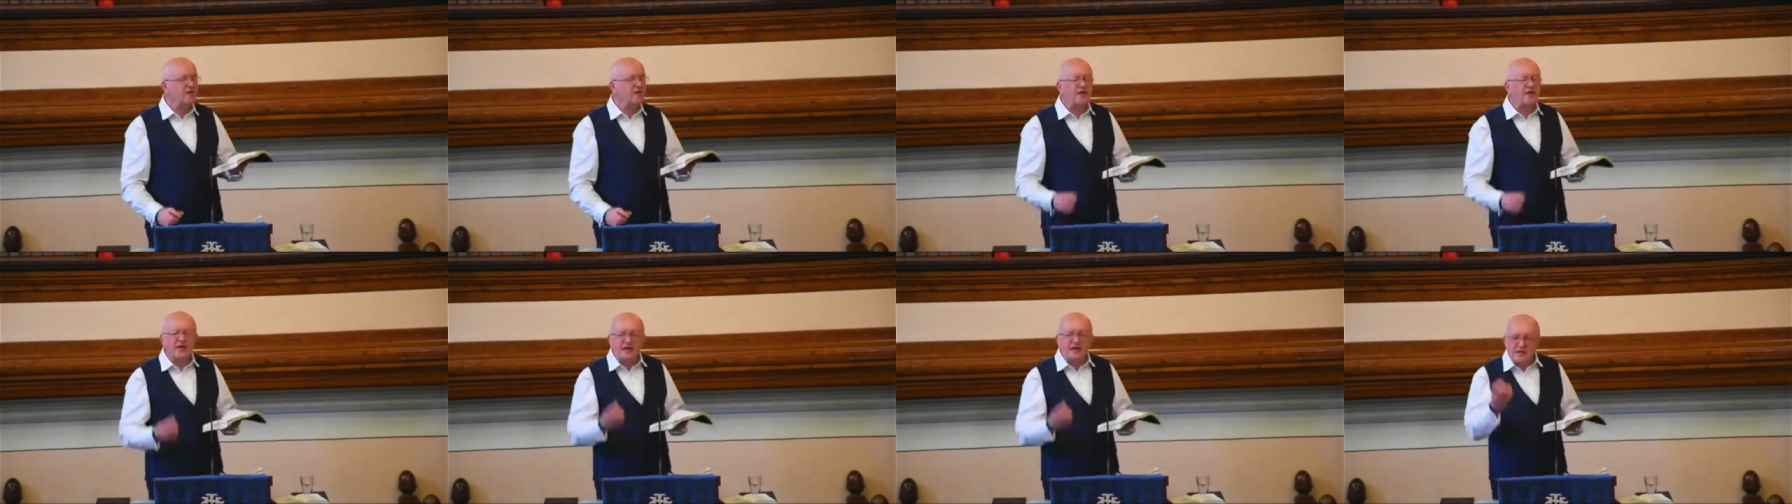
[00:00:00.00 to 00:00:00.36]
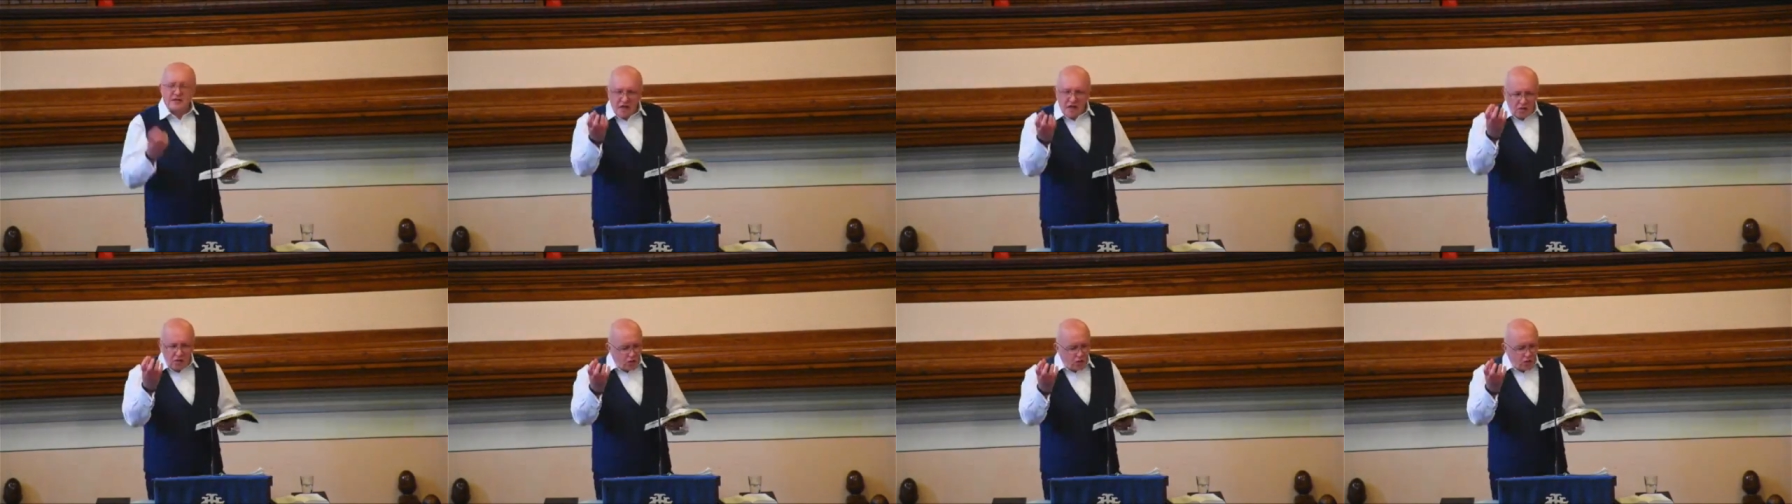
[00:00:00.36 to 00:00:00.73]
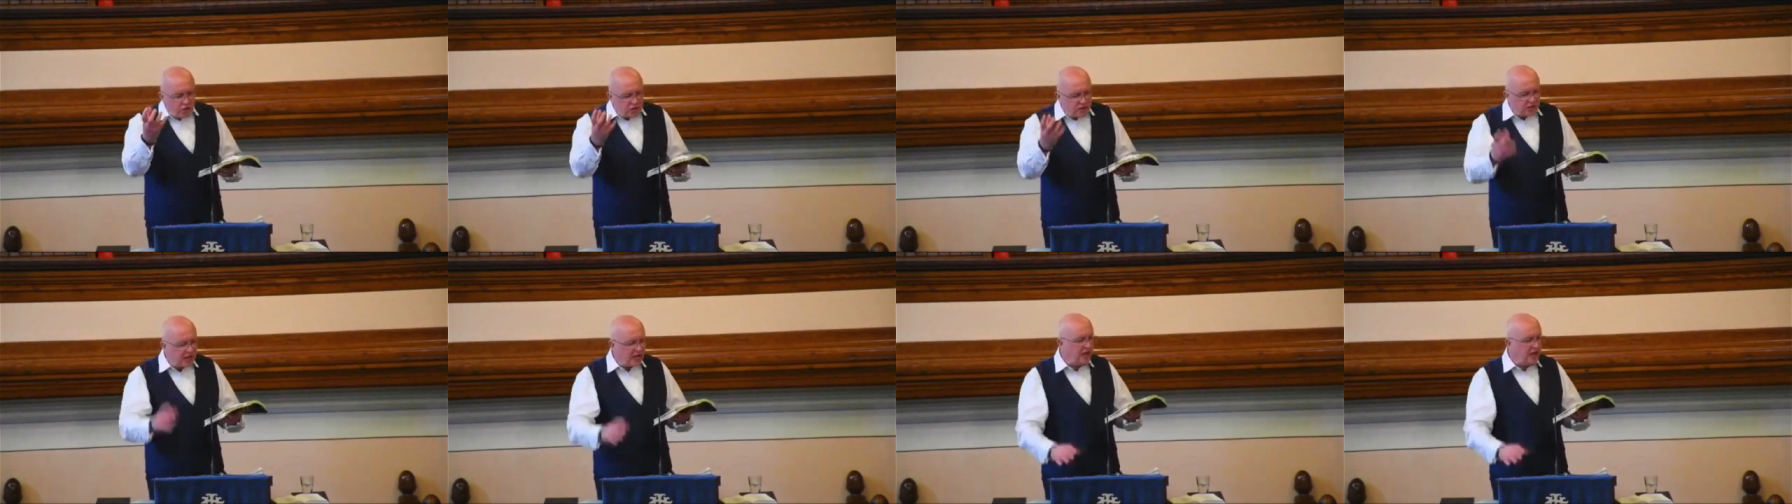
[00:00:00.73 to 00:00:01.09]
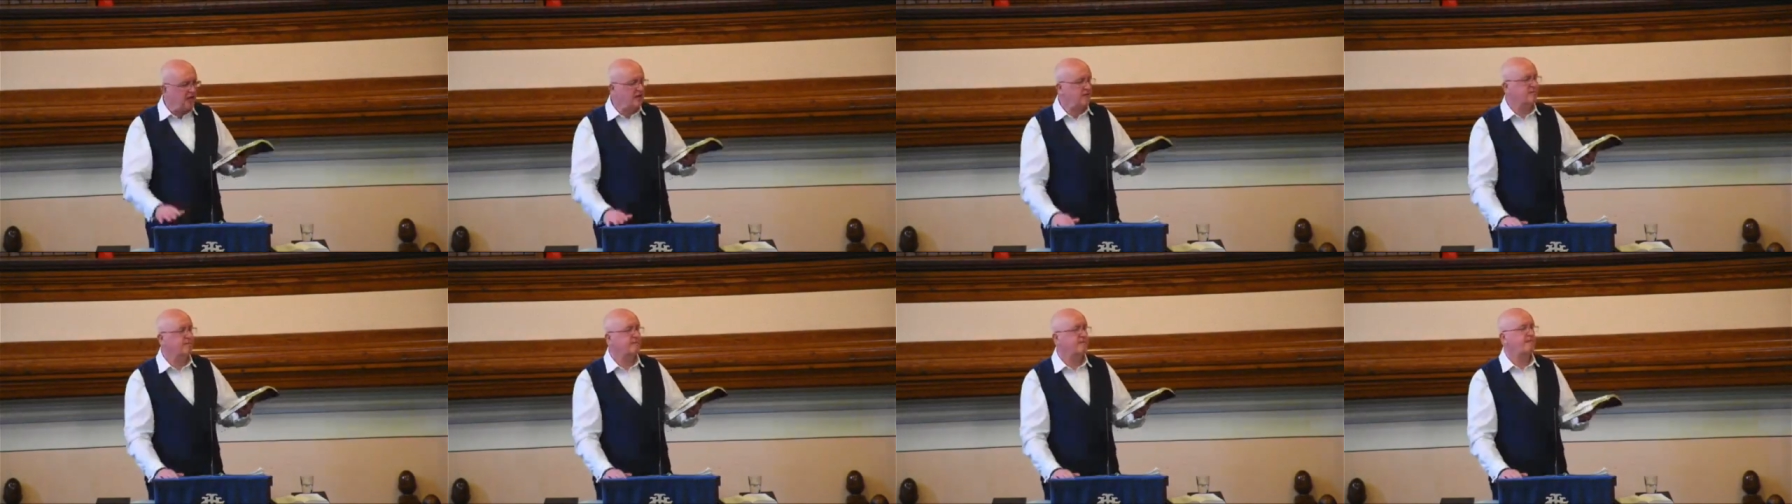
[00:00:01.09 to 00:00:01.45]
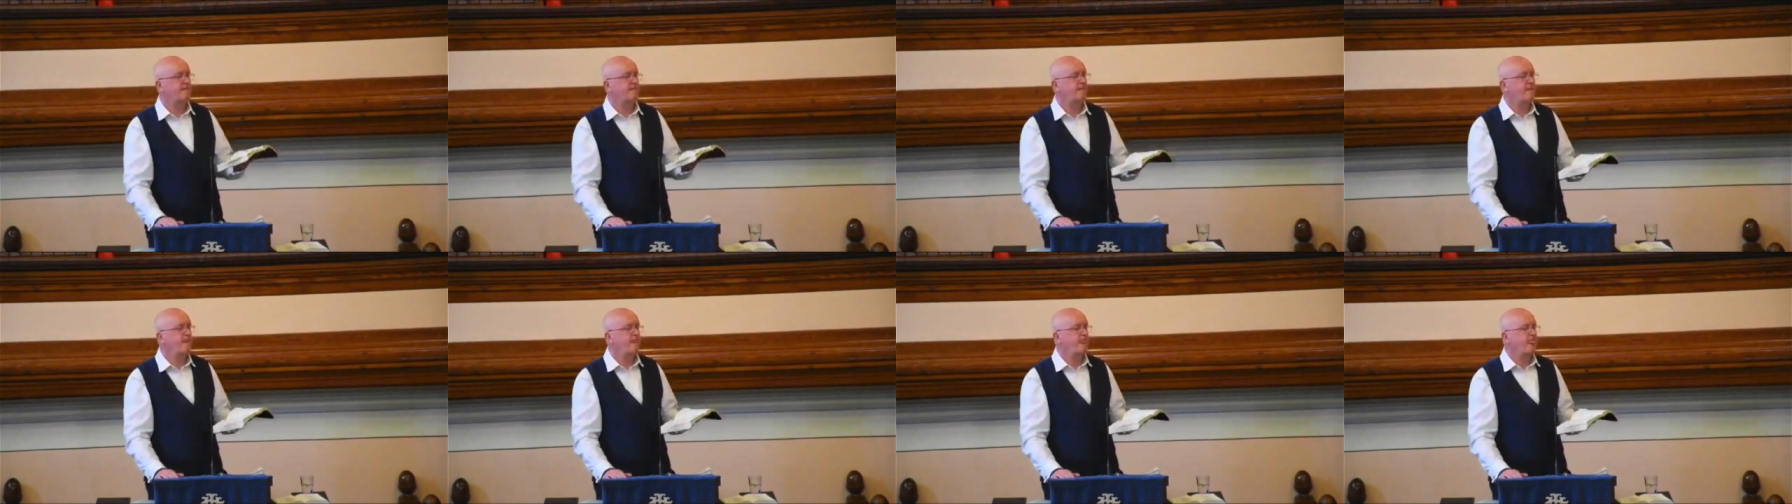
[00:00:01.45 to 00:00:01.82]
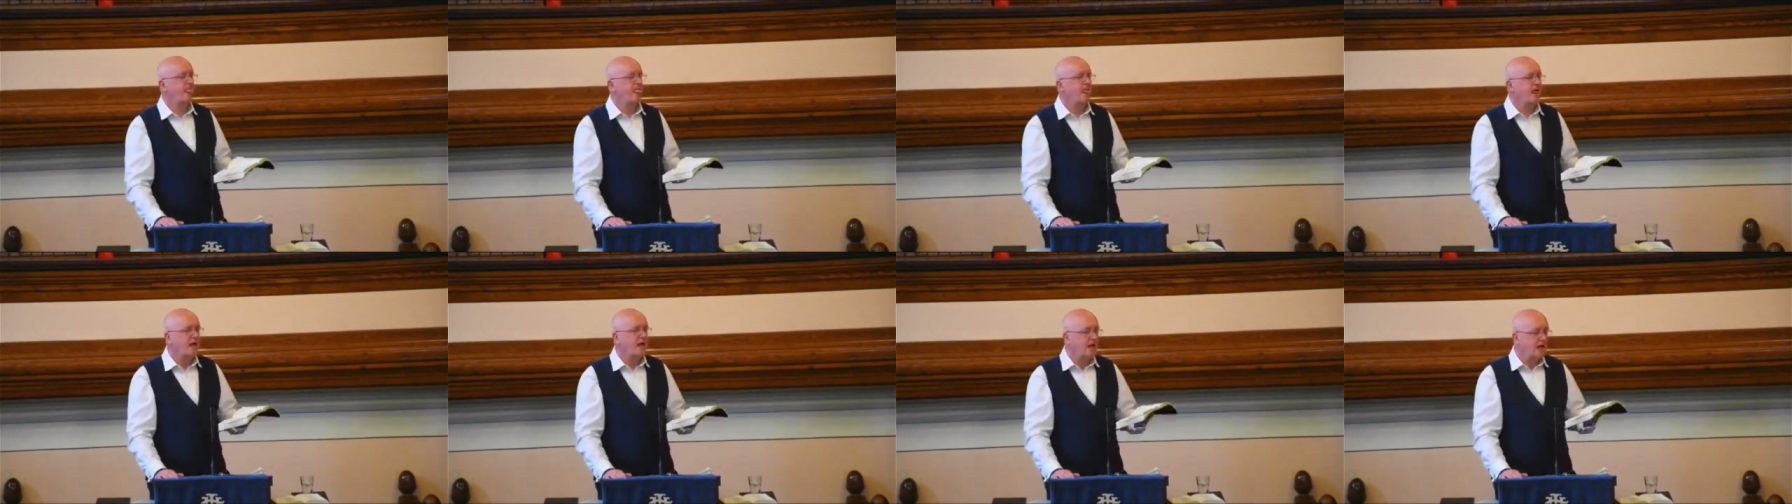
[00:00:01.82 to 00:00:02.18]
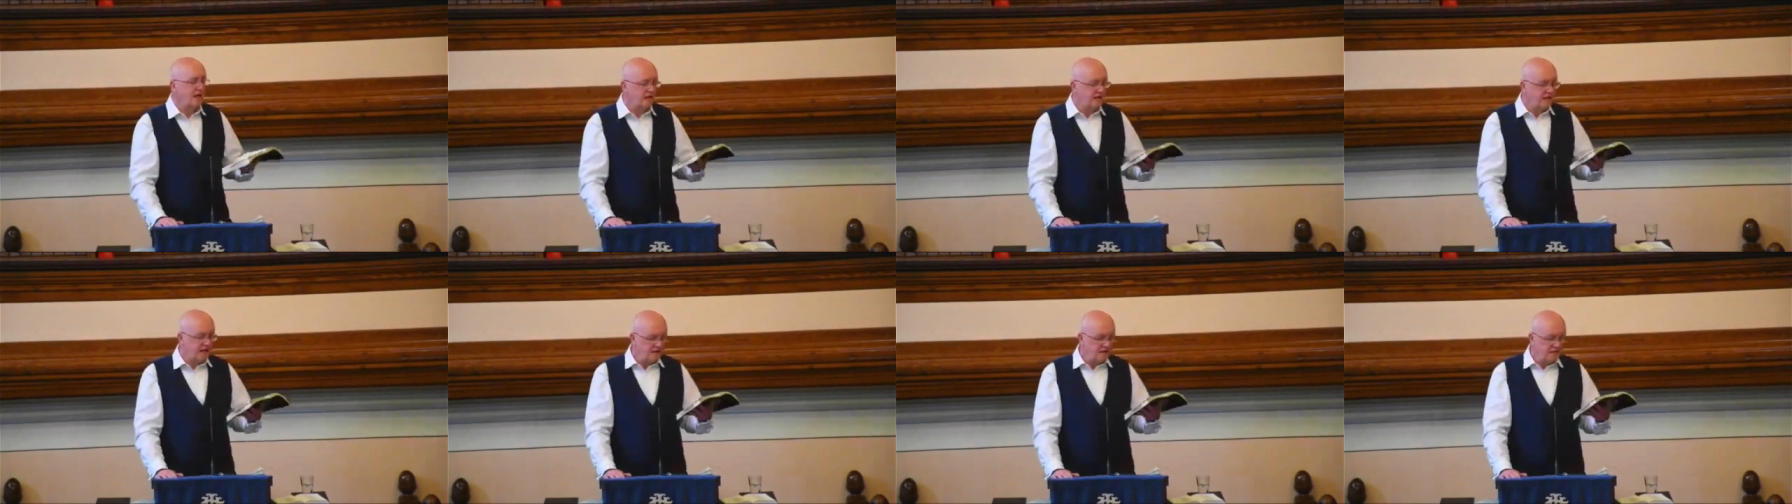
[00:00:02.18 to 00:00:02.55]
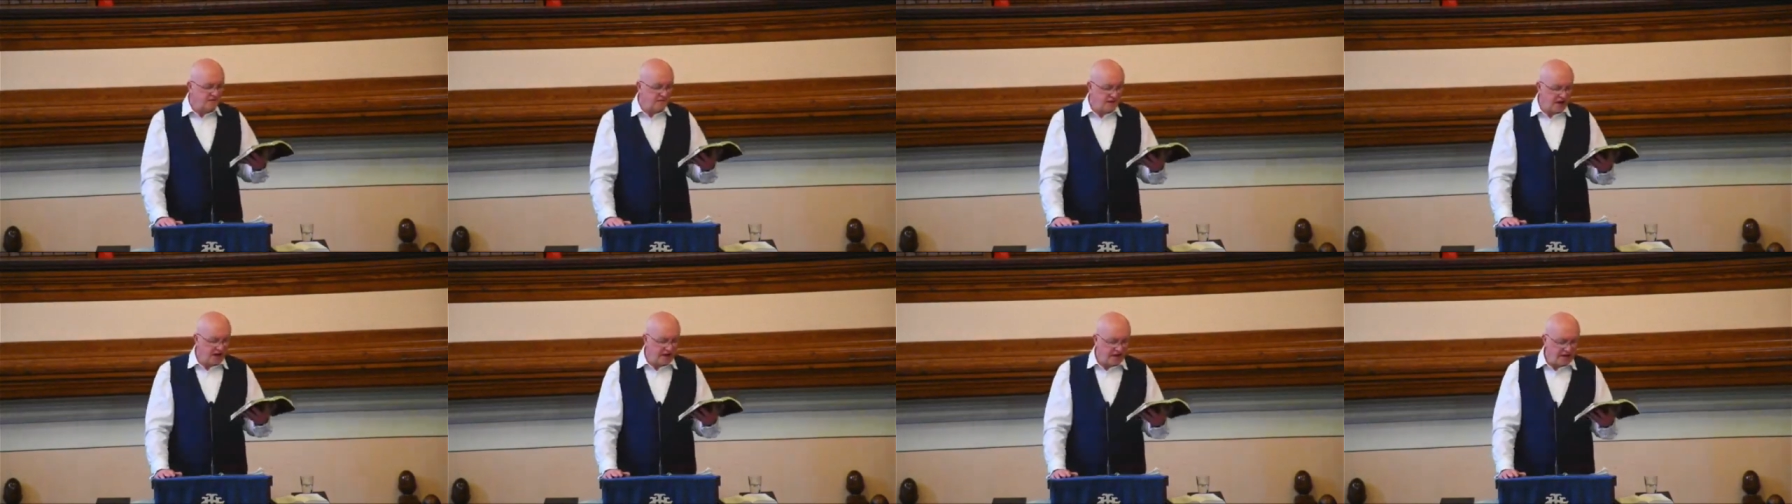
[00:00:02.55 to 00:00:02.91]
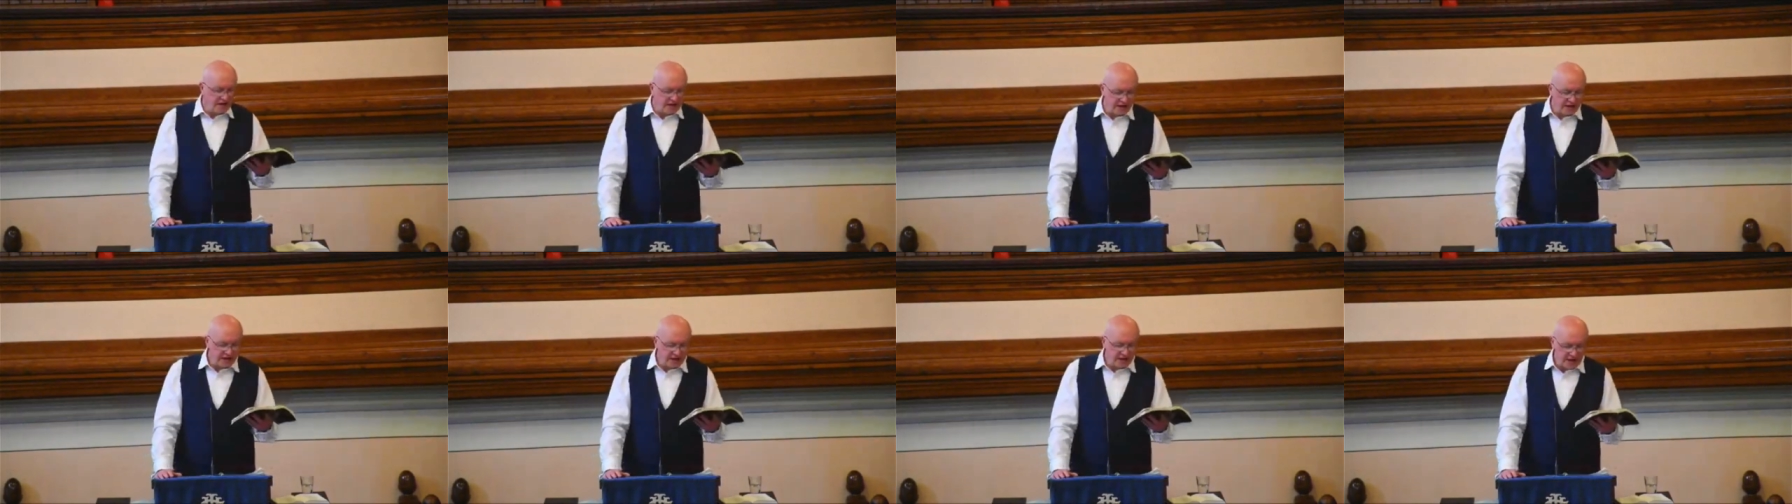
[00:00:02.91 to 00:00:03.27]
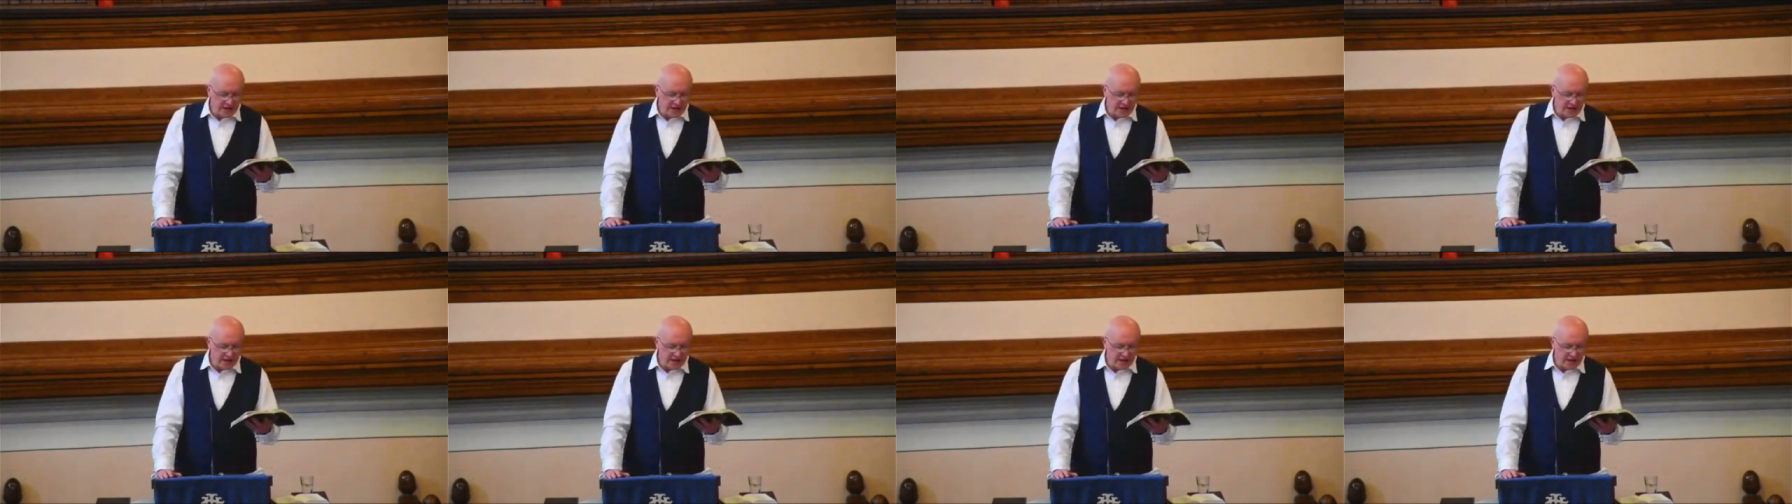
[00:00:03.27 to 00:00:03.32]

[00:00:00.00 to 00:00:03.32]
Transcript: There's that word again. And then finally,